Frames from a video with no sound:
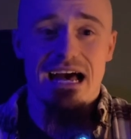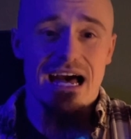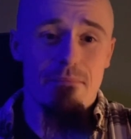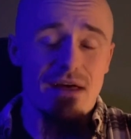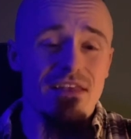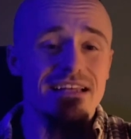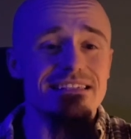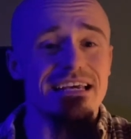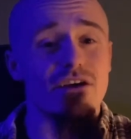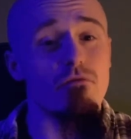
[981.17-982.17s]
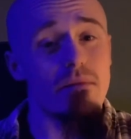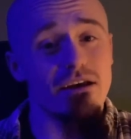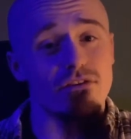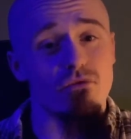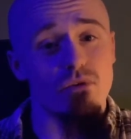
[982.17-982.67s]
and the intake of
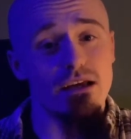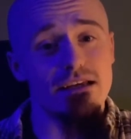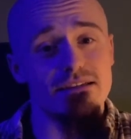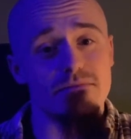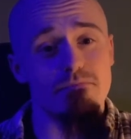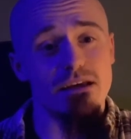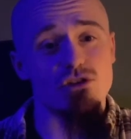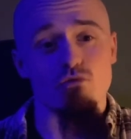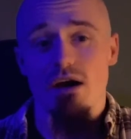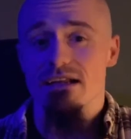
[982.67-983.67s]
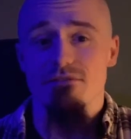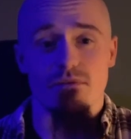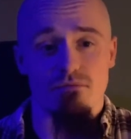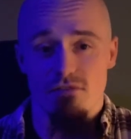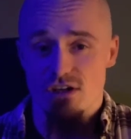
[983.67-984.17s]
omega-3s, be it directly
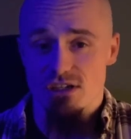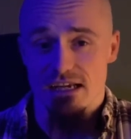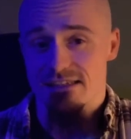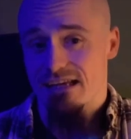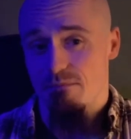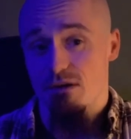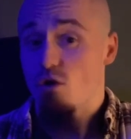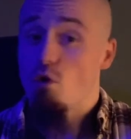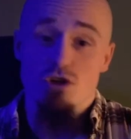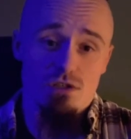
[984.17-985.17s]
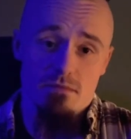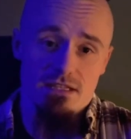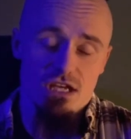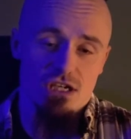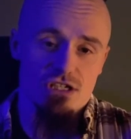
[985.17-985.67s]
from fish like salmon or
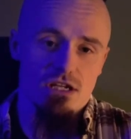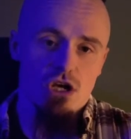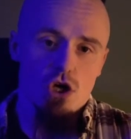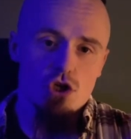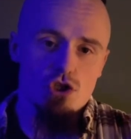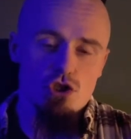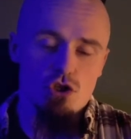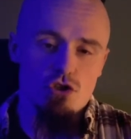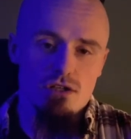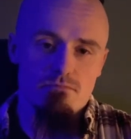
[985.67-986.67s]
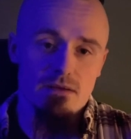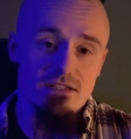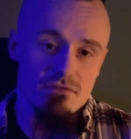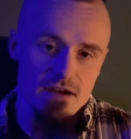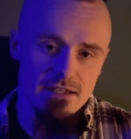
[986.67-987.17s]
supplementation, should be
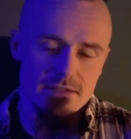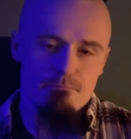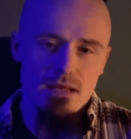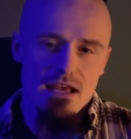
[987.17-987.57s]
suffice.